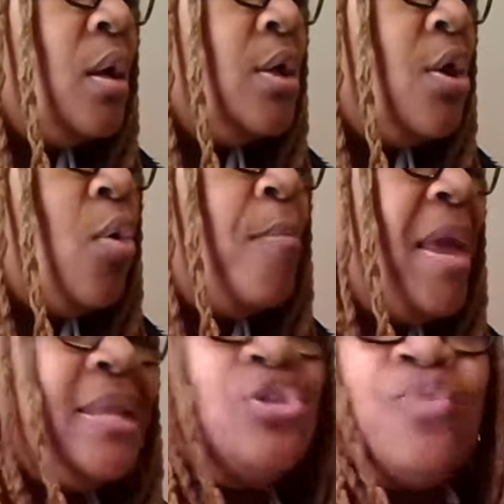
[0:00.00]
You know,
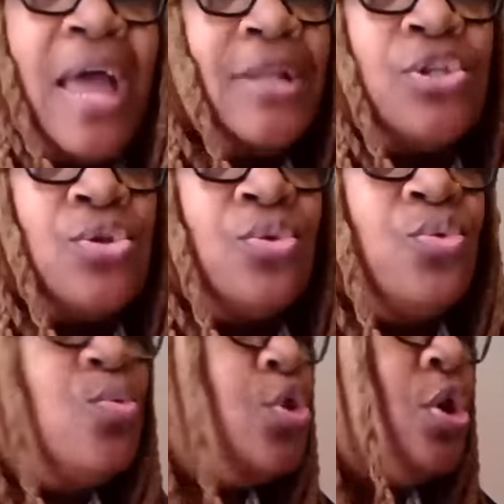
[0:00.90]
men do that
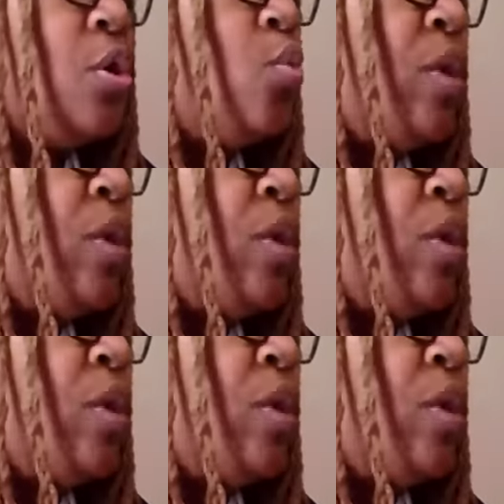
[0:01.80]
too, you know,